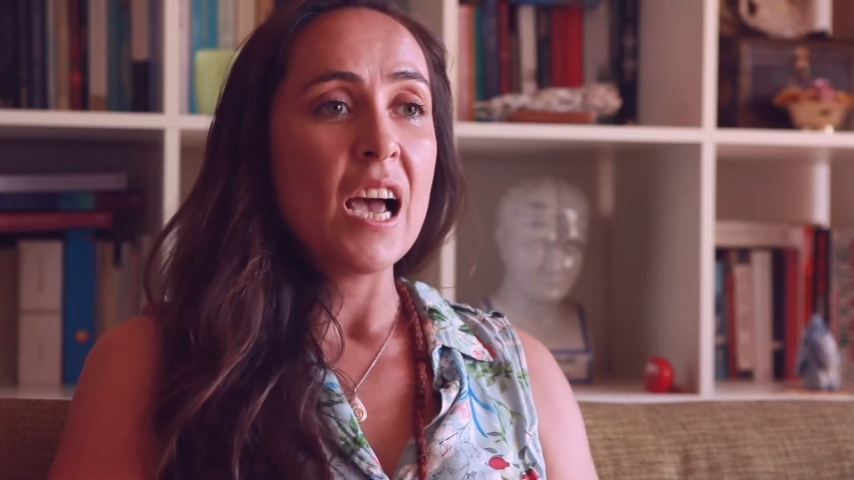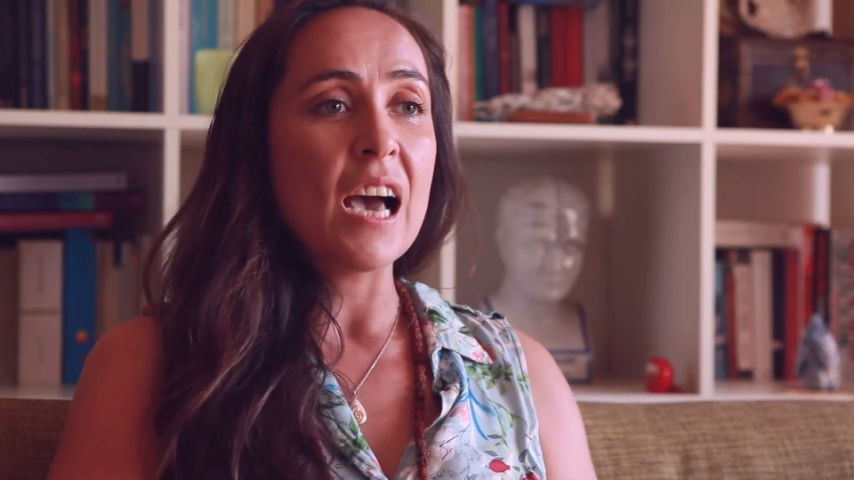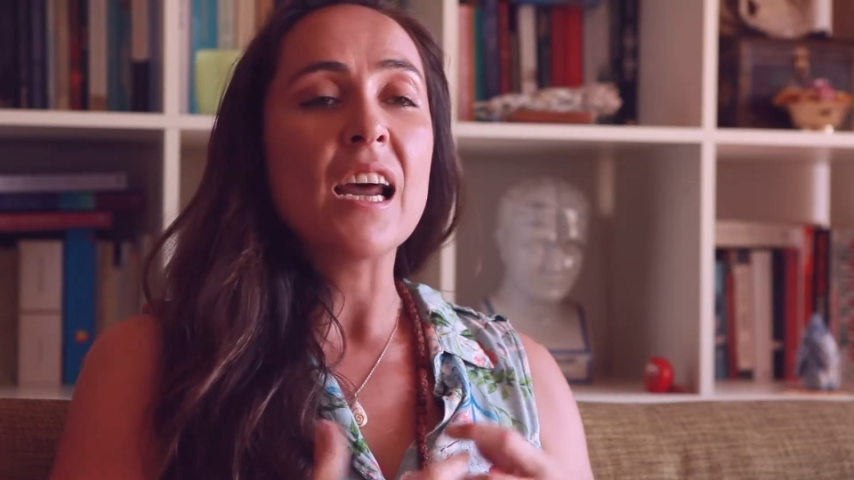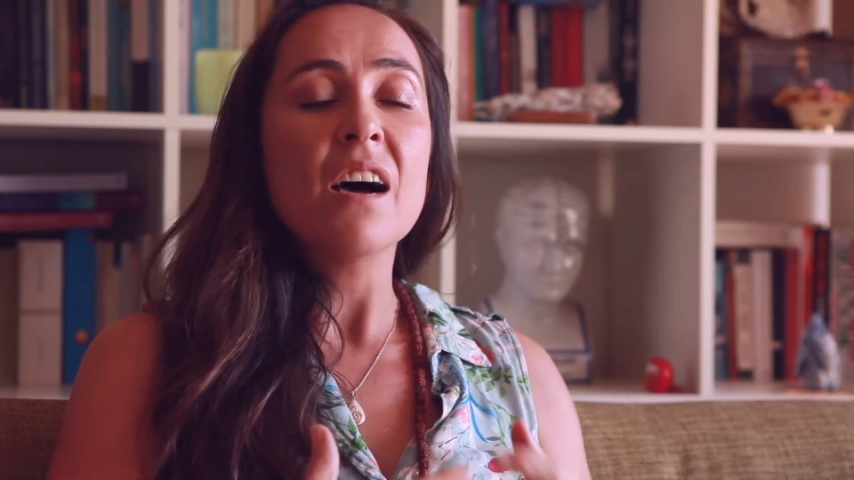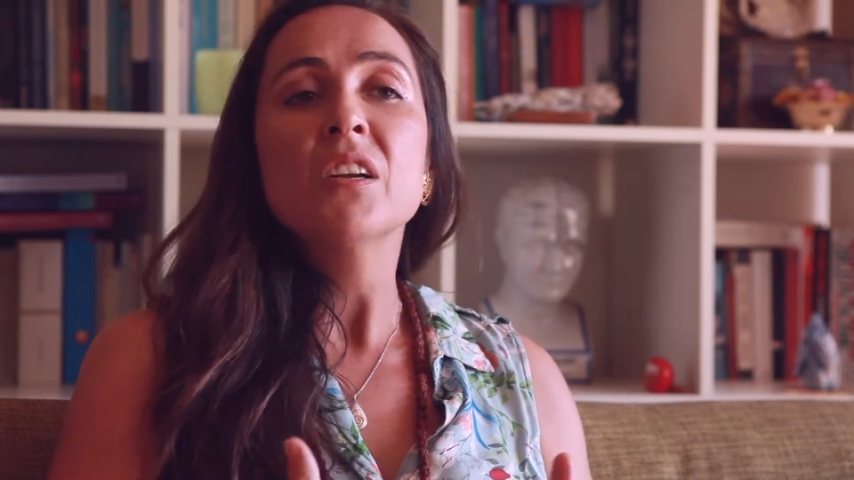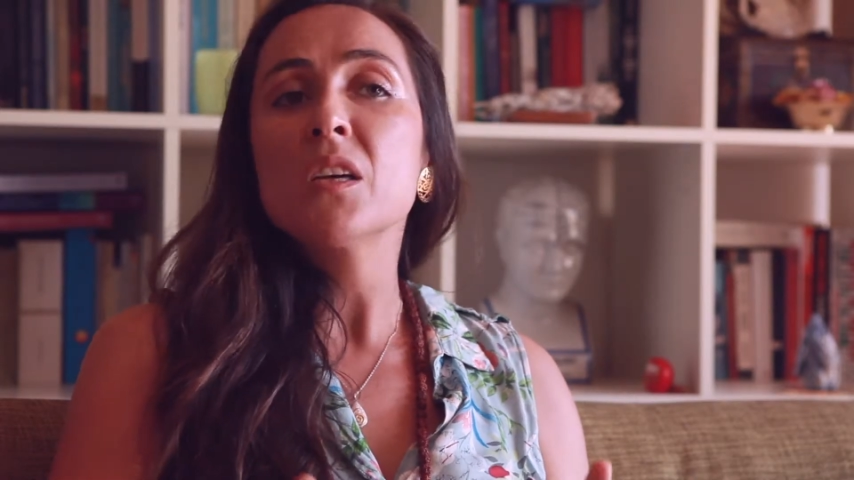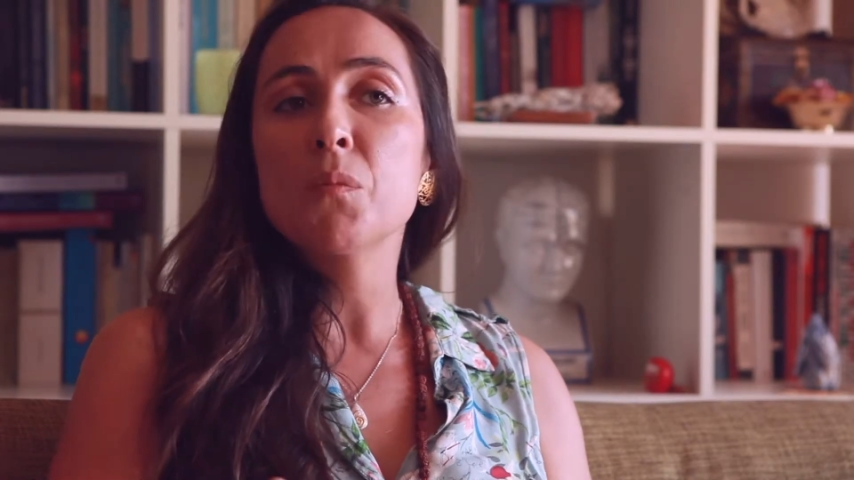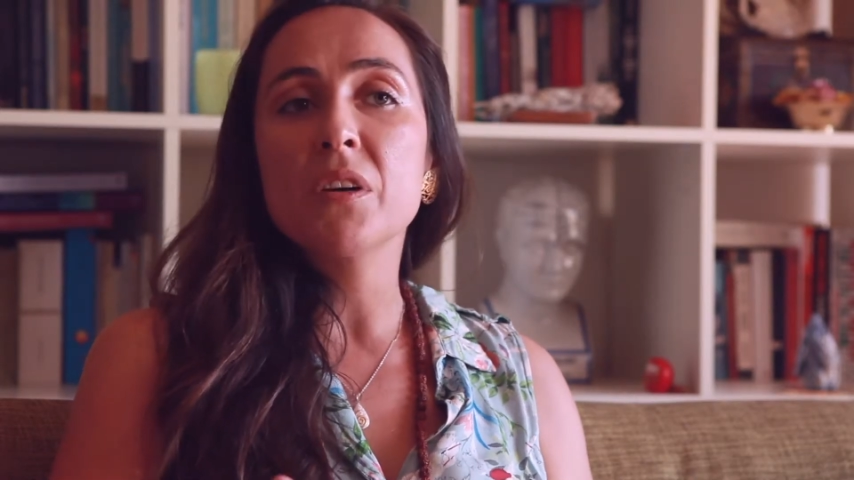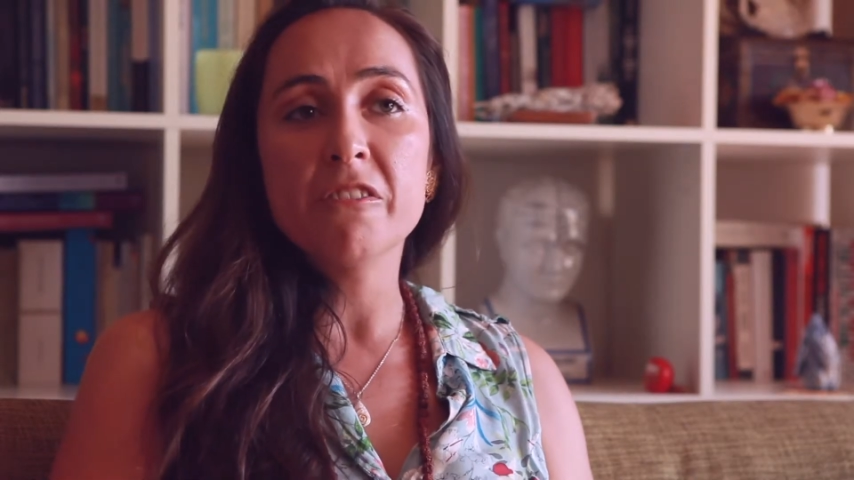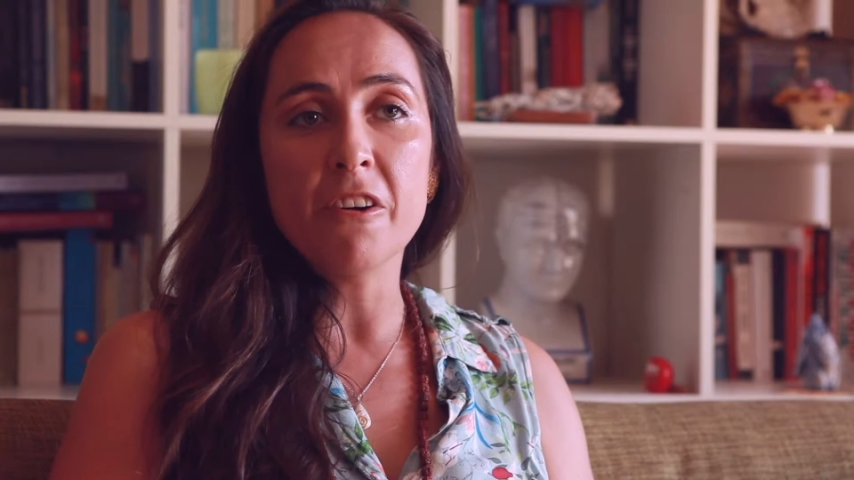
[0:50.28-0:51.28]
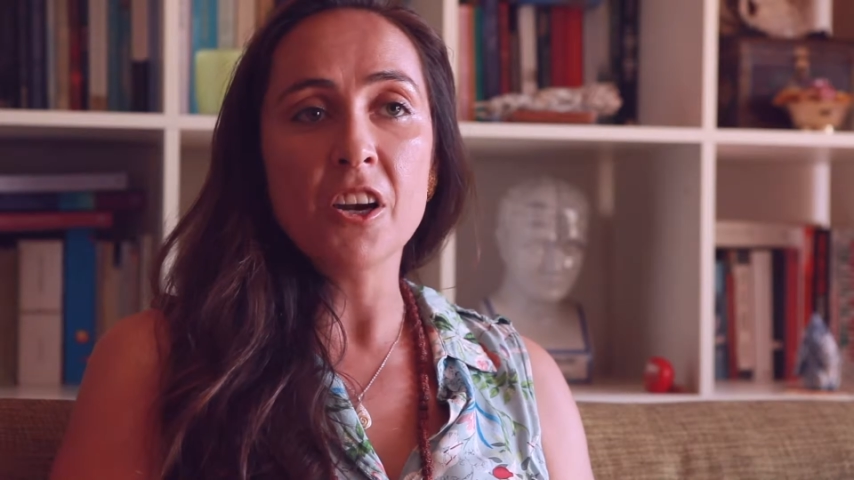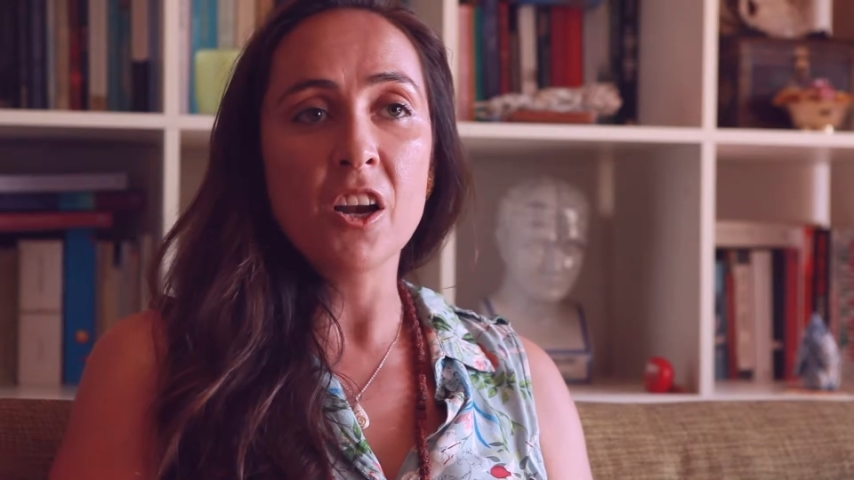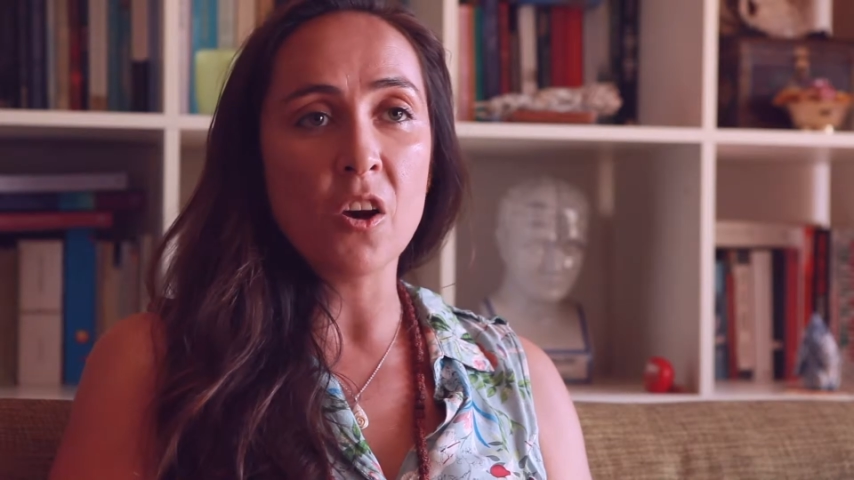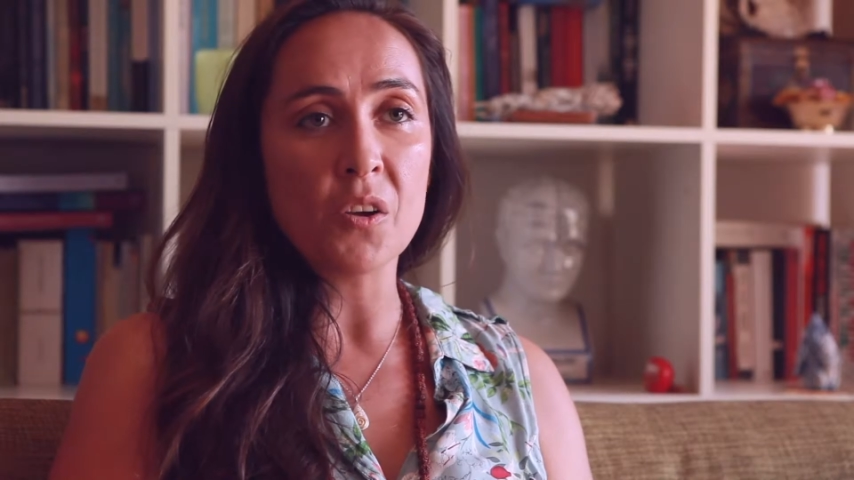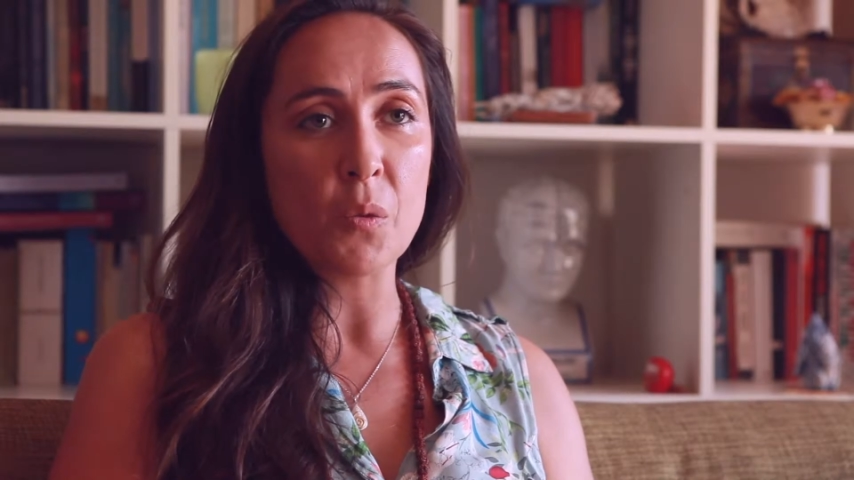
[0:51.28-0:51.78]
And have a little bit of fun
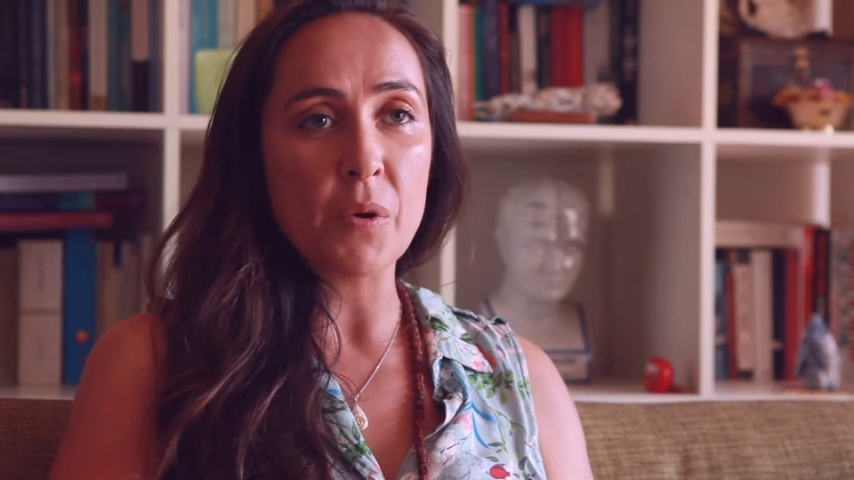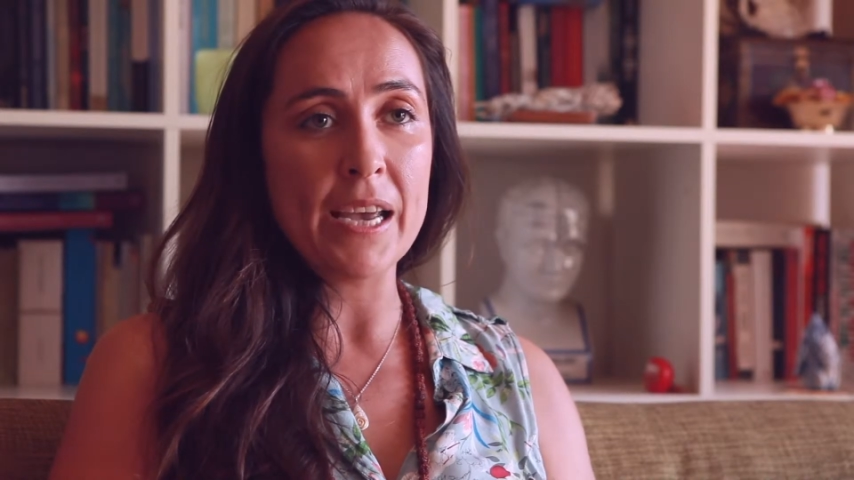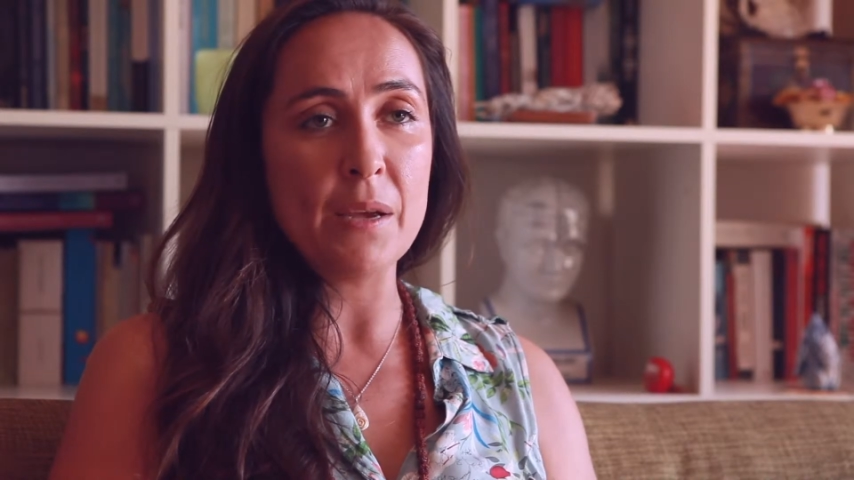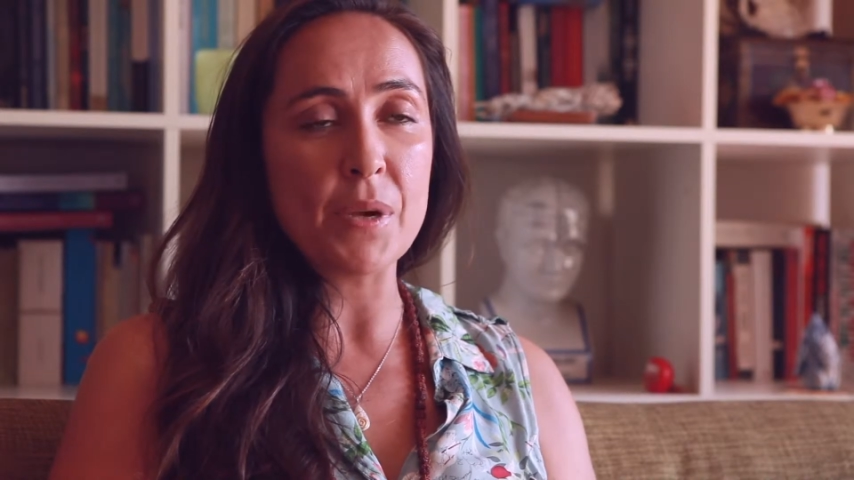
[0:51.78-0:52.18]
along the way,